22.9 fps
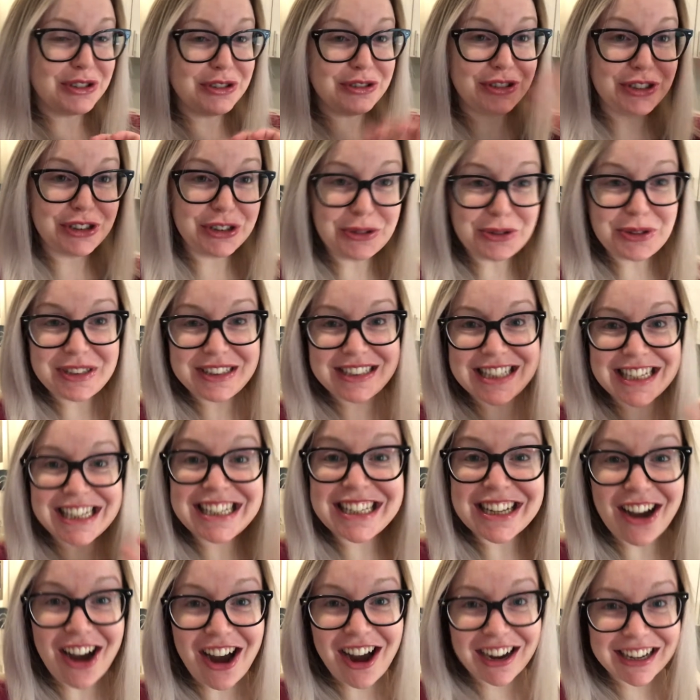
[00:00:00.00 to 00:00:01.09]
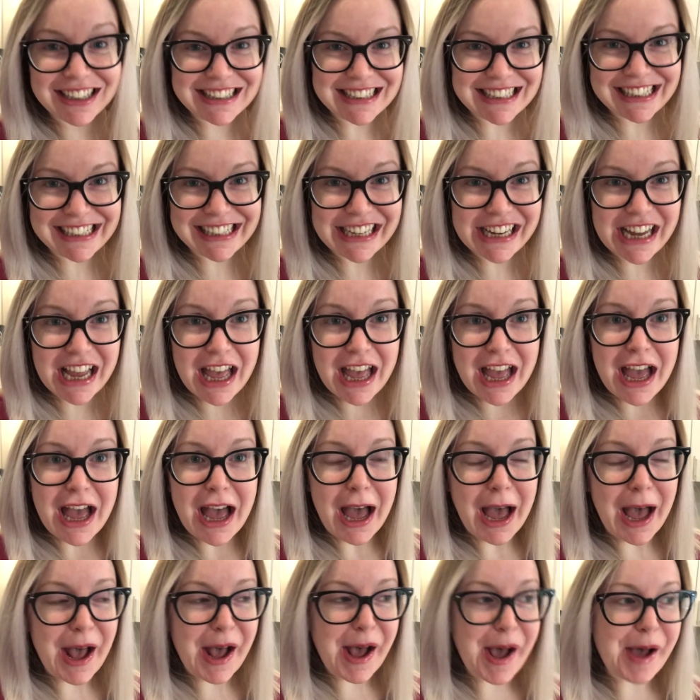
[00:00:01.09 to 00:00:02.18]
juice detoxing,
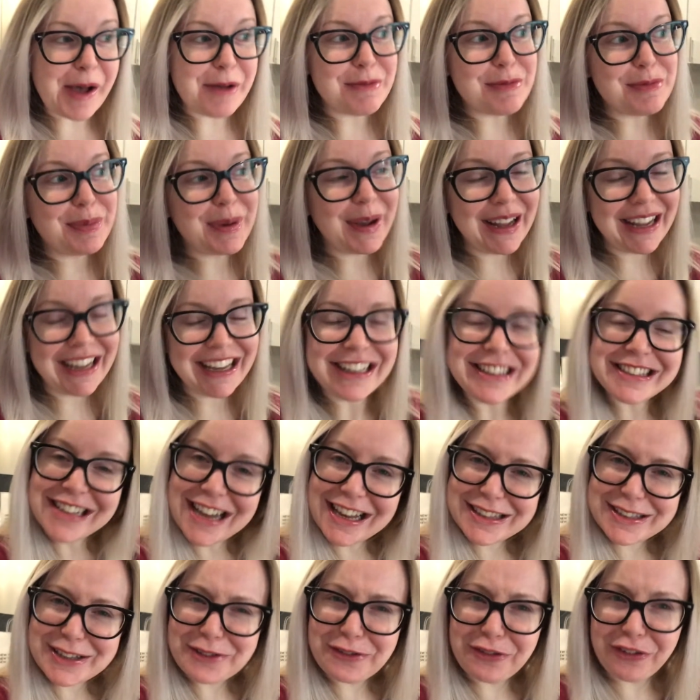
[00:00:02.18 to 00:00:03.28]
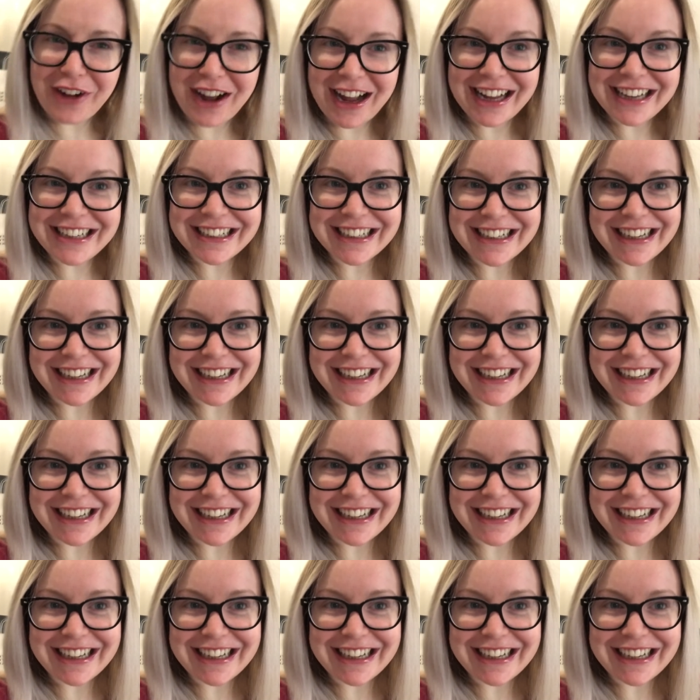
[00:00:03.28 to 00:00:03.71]
but it's not so fun.